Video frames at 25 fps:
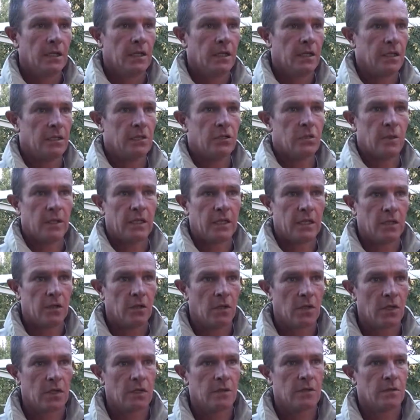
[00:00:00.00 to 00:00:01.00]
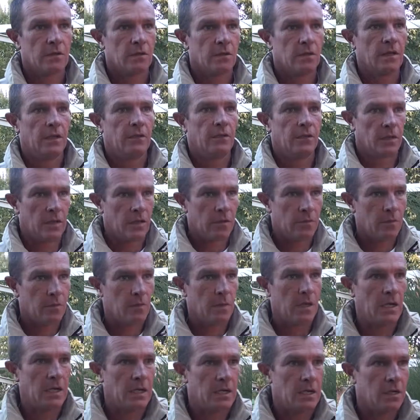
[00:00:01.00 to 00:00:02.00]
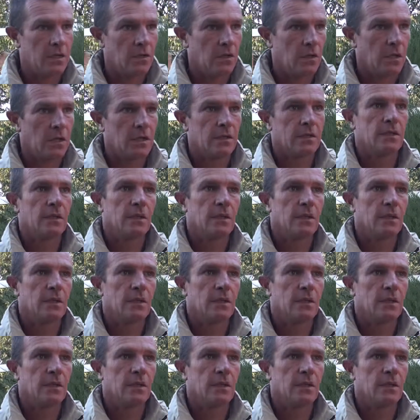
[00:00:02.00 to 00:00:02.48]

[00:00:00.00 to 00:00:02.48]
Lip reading: is $20. If you give him $100,